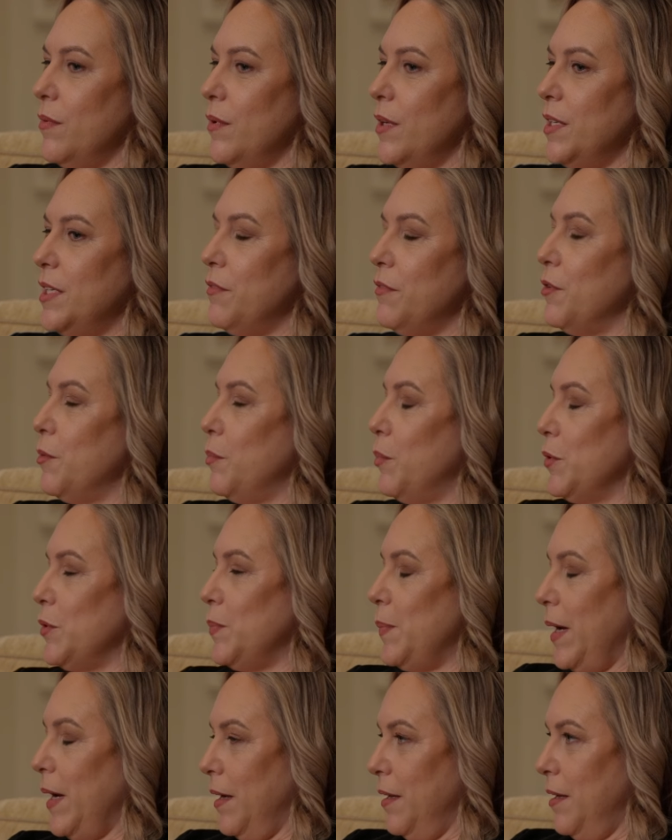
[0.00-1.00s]
a different
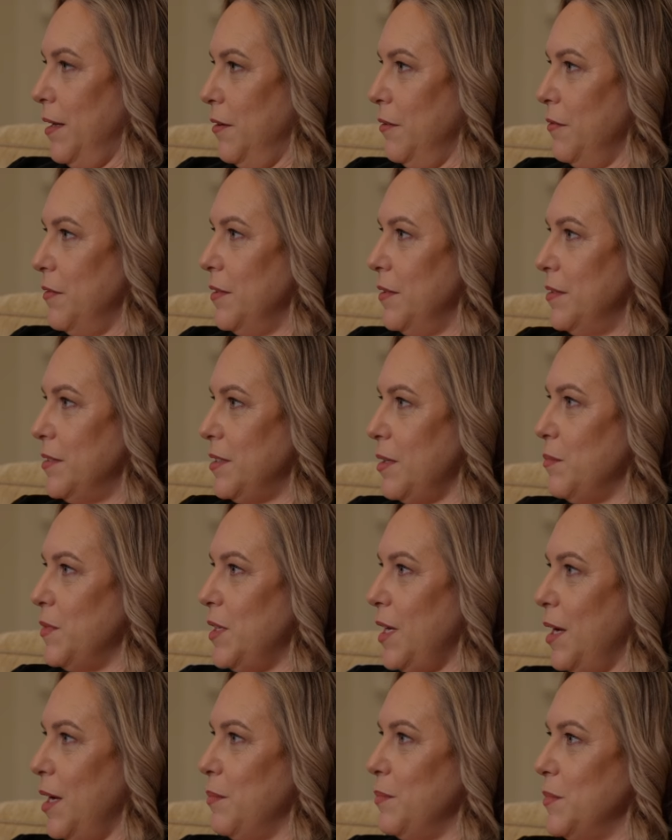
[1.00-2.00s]
perspective,
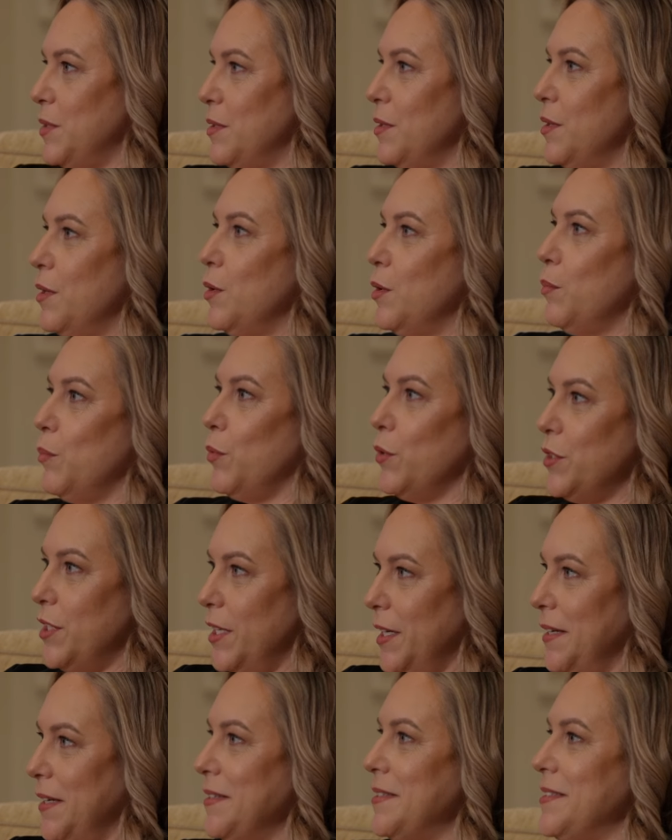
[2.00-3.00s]
sometimes
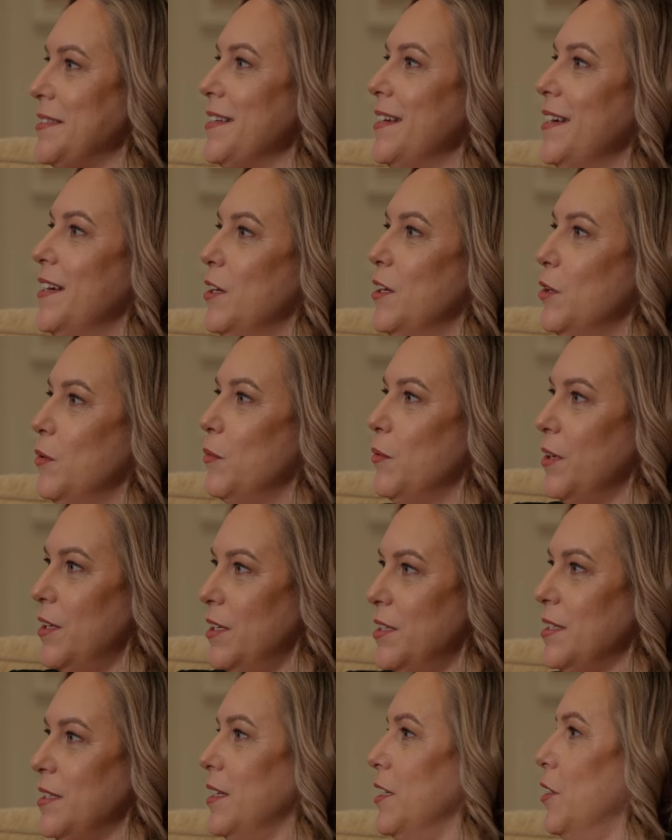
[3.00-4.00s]
pushing us, we're
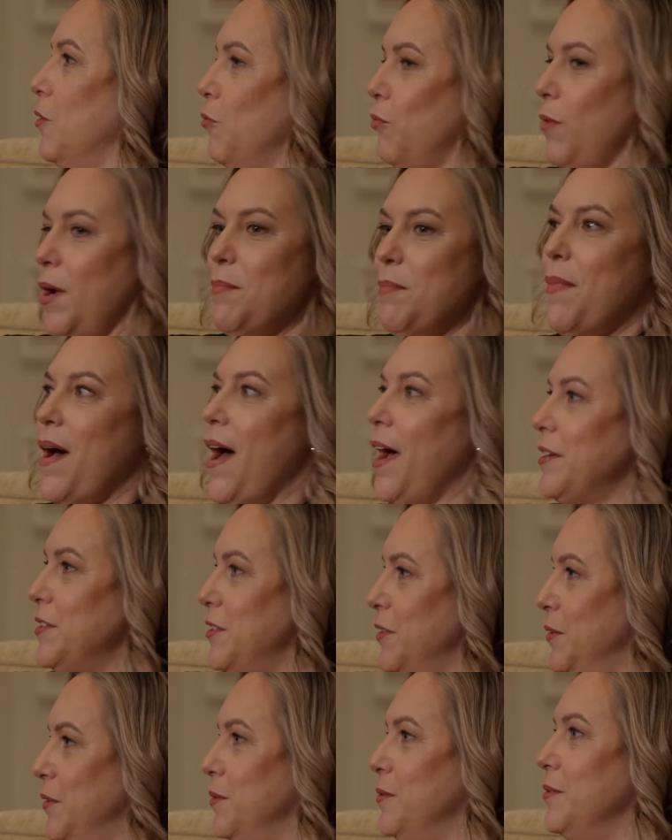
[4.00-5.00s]
just going to go right back
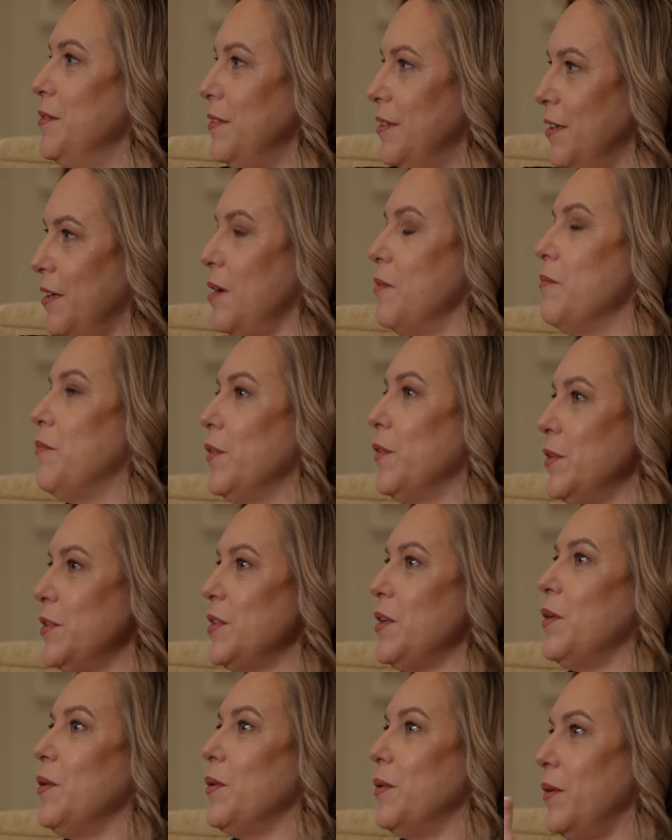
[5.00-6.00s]
to the comfort
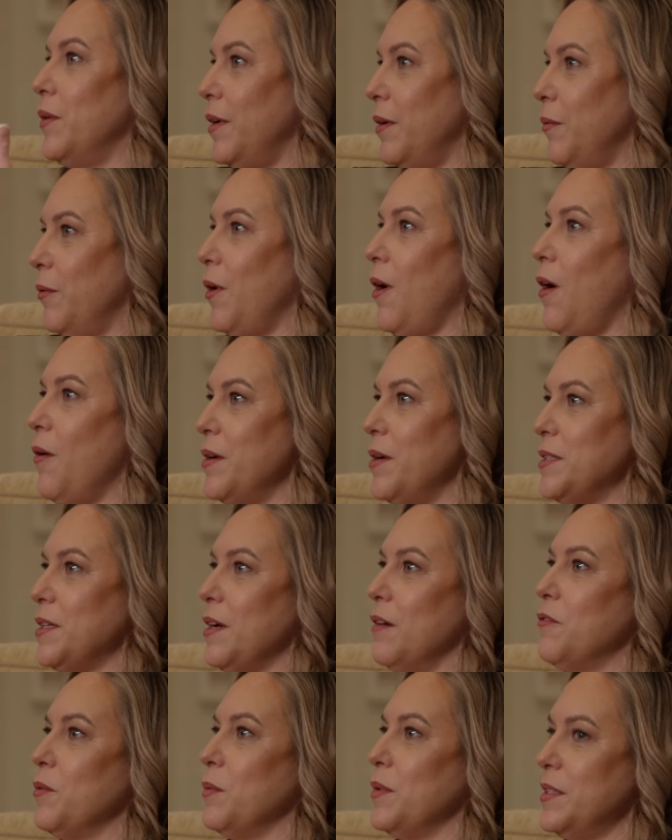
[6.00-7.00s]
zone. Yeah. We're always
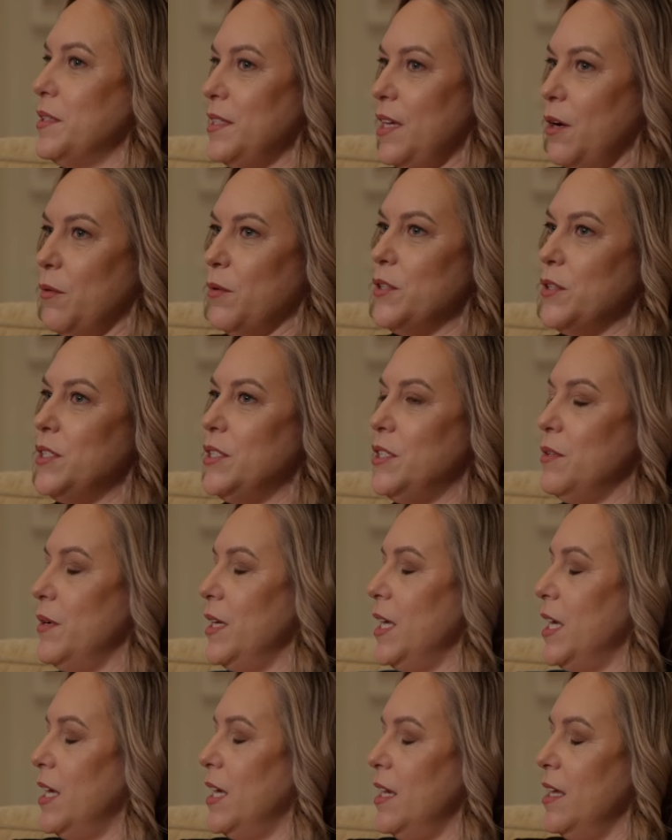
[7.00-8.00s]
comfortable. This is how we're
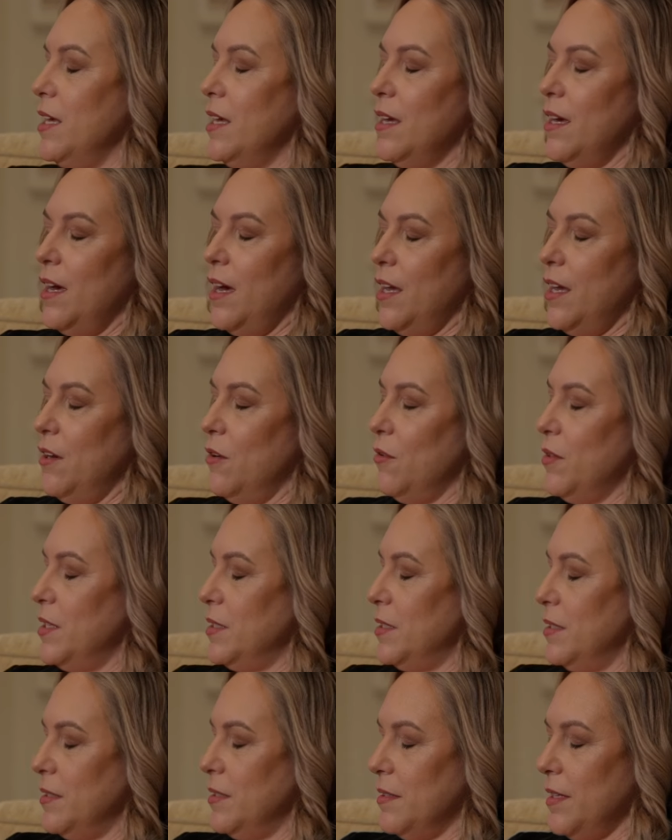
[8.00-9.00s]
doing it. I know
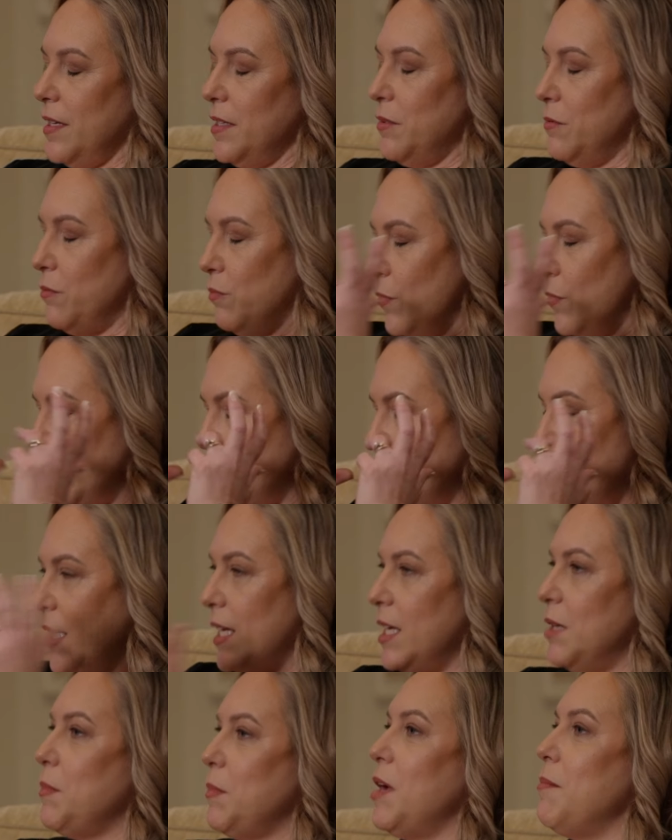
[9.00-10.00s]
this is less
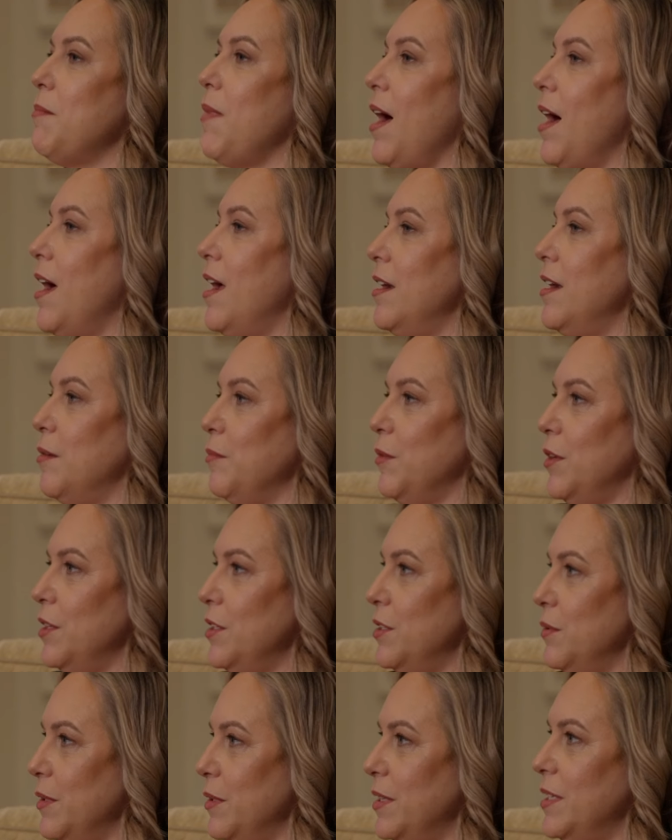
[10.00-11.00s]
risky in my mind. I'm going to
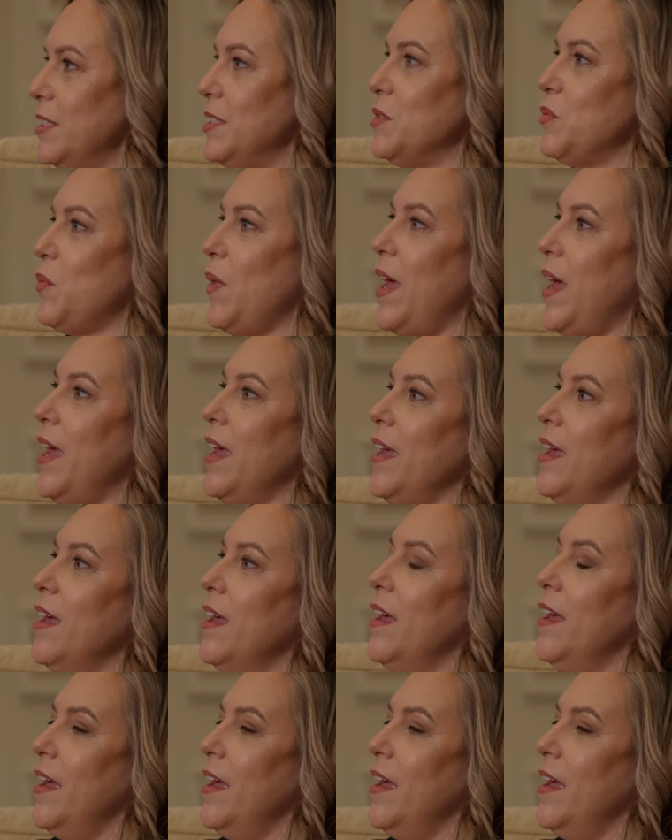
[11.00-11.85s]
do it this way.